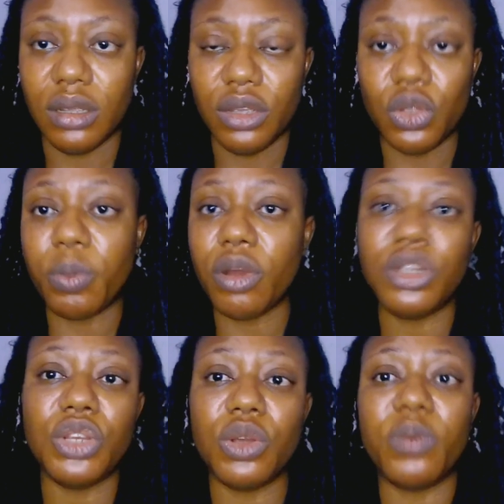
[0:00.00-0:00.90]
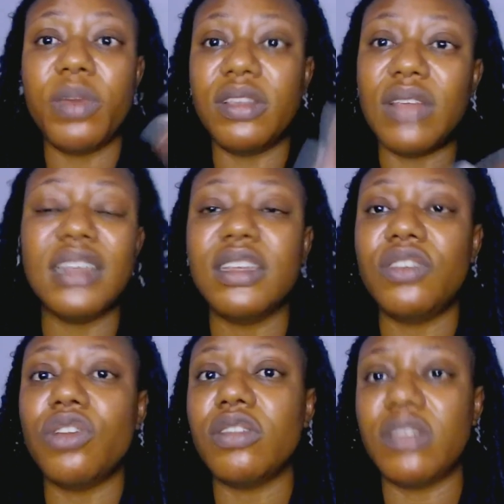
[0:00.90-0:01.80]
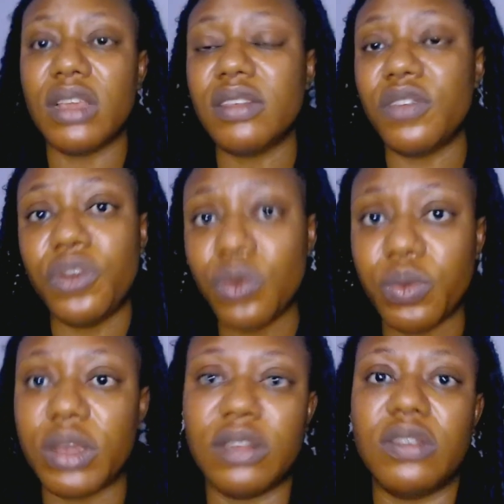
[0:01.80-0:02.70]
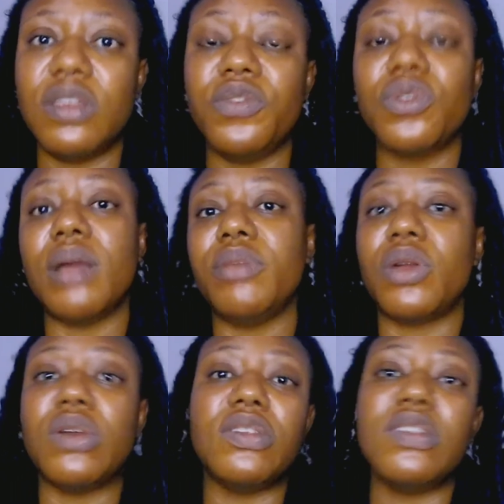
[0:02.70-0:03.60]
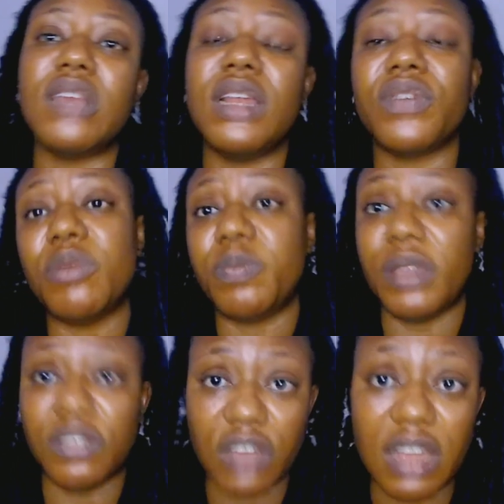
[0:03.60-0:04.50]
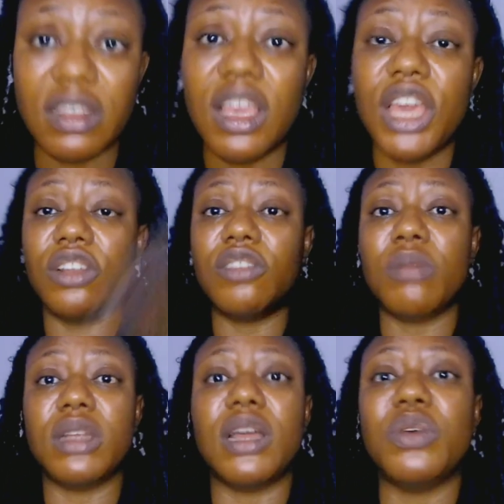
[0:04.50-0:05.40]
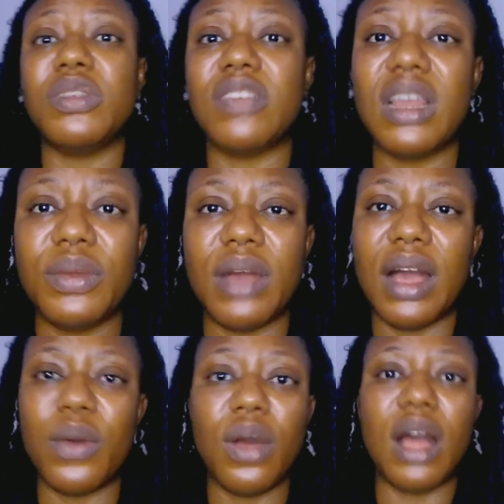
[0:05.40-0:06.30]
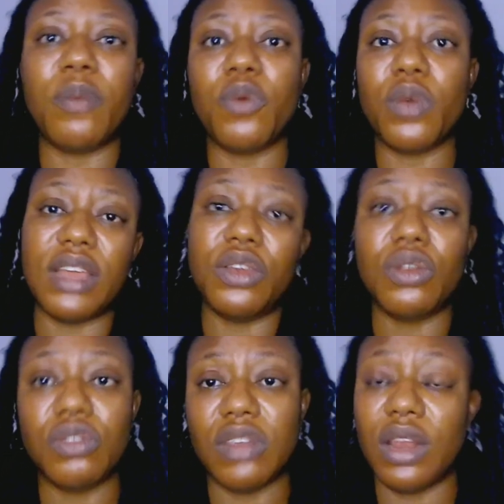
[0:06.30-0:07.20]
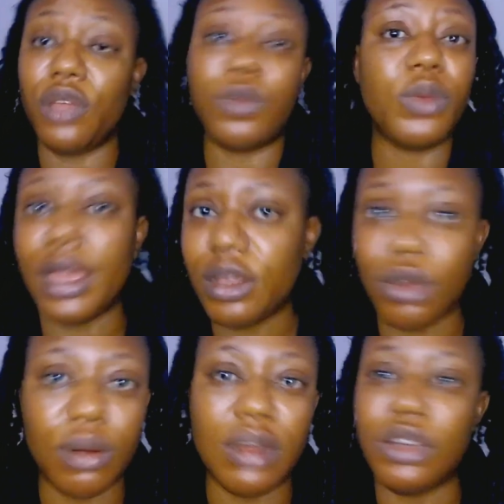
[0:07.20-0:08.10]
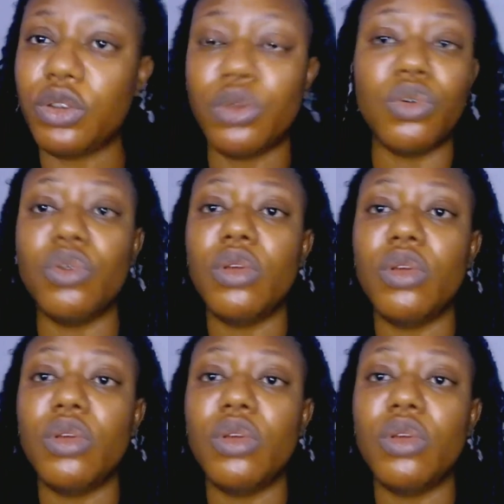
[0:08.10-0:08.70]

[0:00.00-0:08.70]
your purging, your cleansing, and it just takes a few weeks. If you can be consistent, you can be patient. It doesn't matter who is telling you, ah, what happened? What are you using? A lot of people are ignorant. They don't know